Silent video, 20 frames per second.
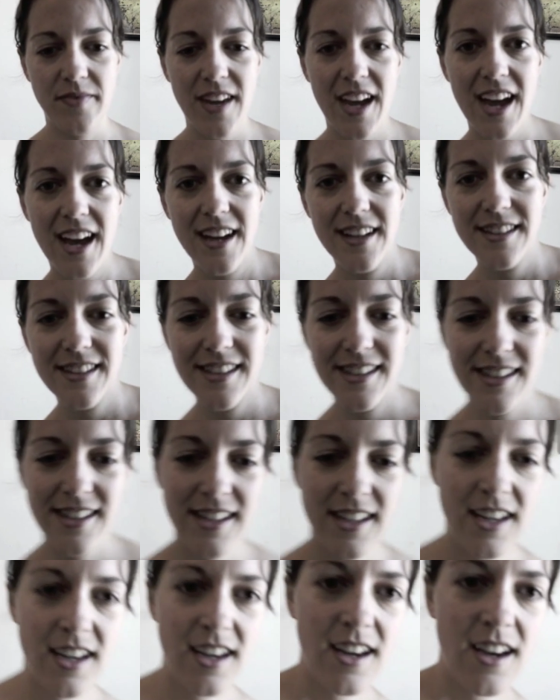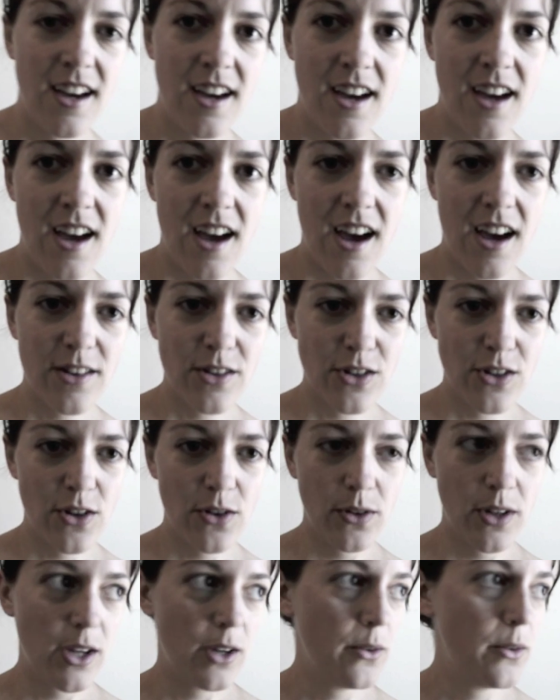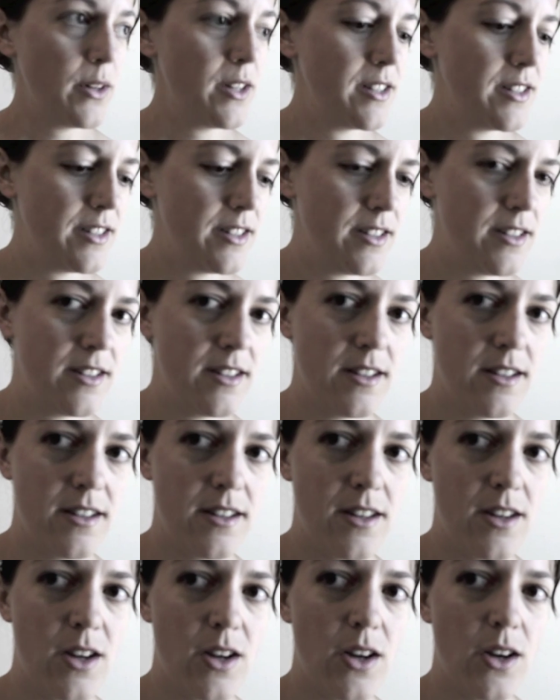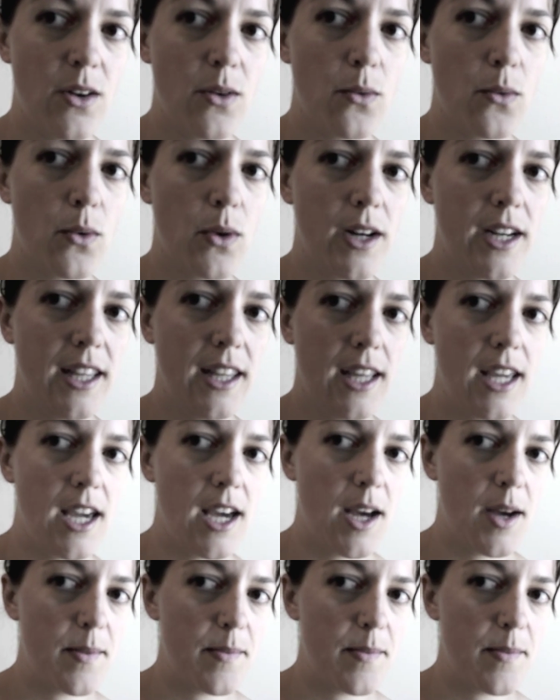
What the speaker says: has, I'll show you, a really